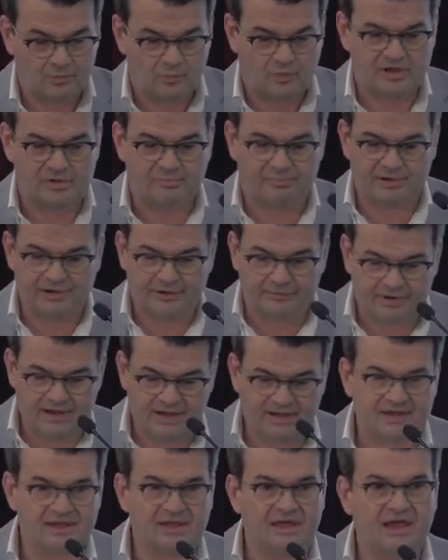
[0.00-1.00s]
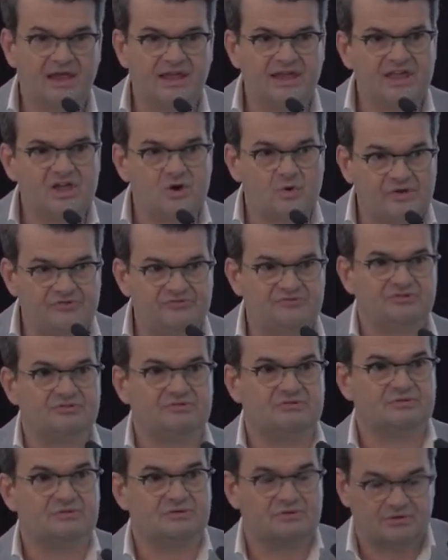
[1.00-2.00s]
we obliterate any
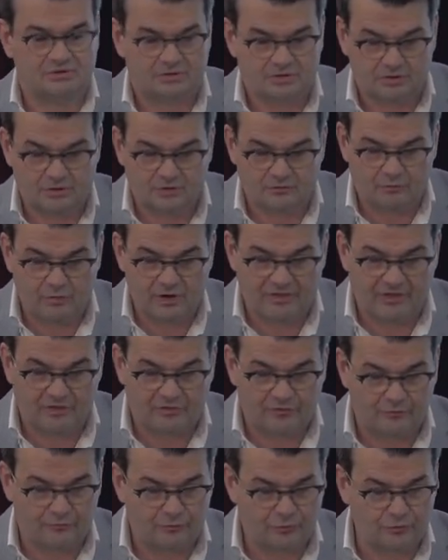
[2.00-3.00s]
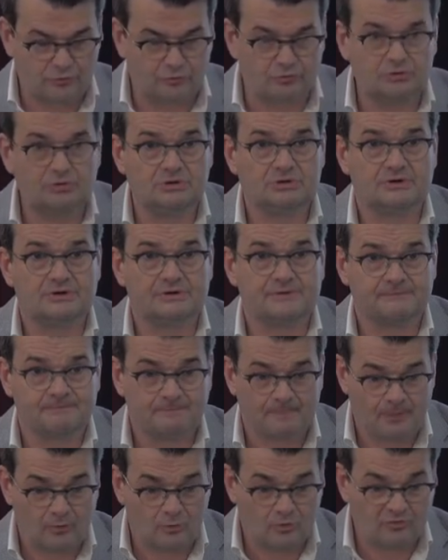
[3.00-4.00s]
question of whether the rule
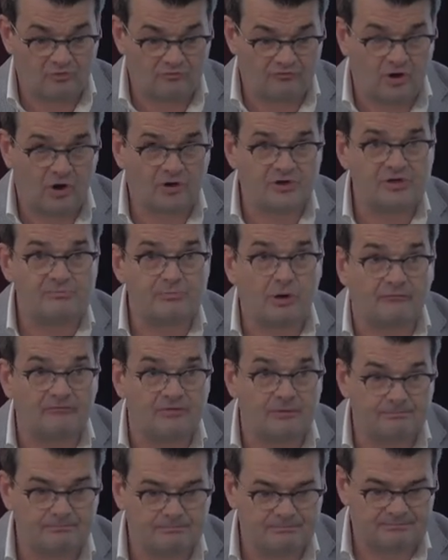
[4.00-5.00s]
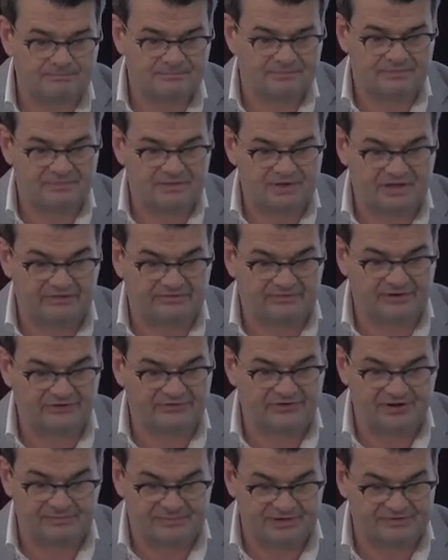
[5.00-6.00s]
or the volume of them is
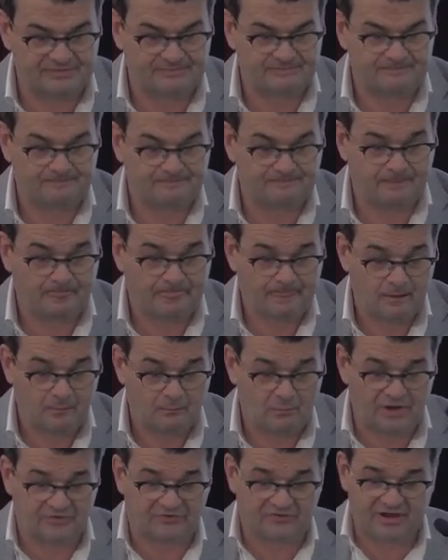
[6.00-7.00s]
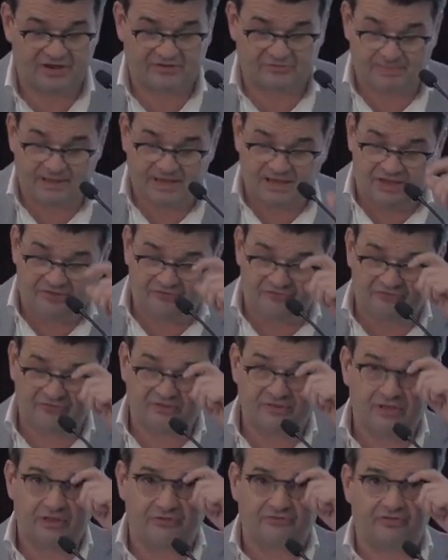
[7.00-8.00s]
legitimate. Once an act's passed,
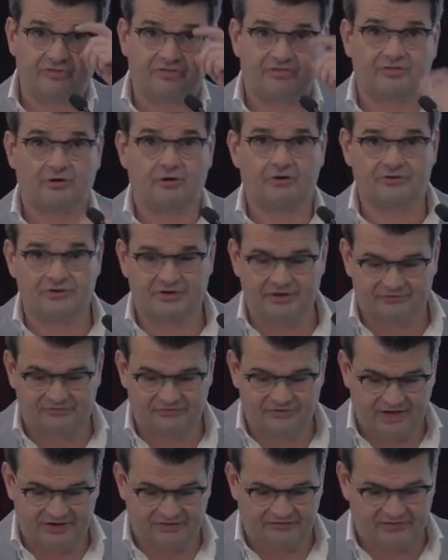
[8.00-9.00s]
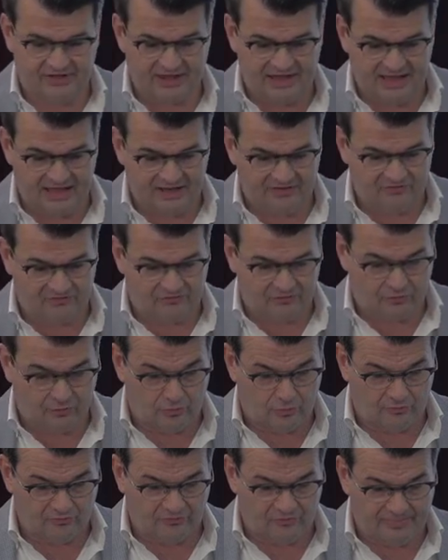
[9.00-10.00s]
its authoritative status ends
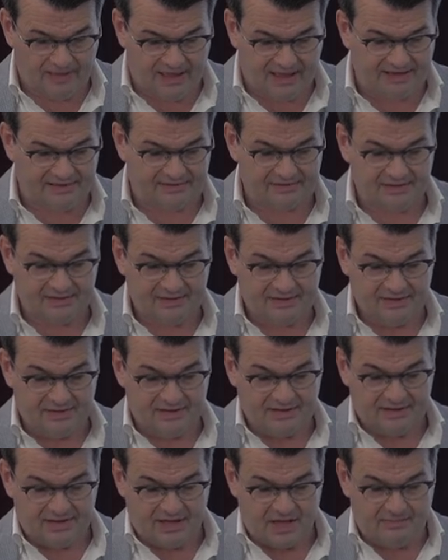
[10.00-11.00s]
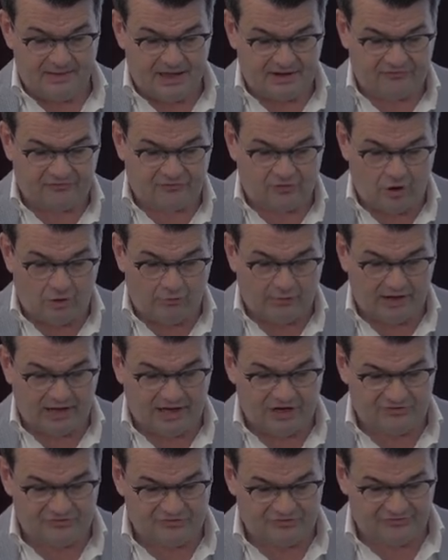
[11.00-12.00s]
all debate about its
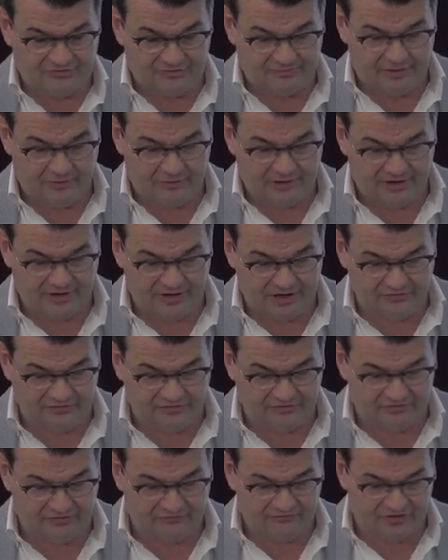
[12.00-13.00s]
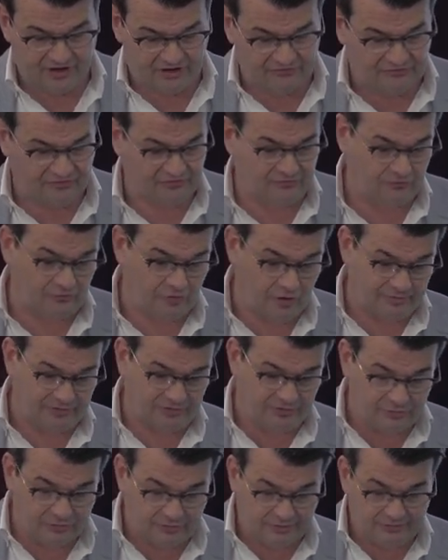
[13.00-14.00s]
correlation to superior notions of justice or
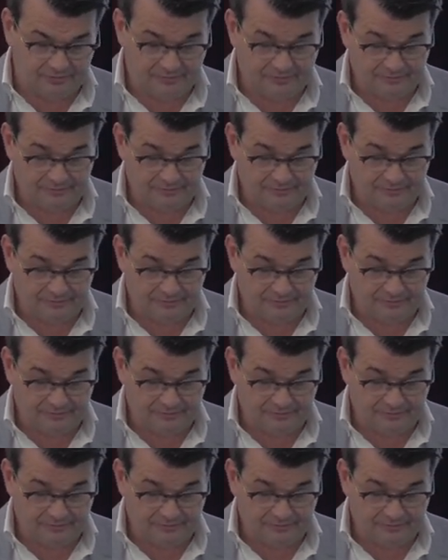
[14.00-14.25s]
common good.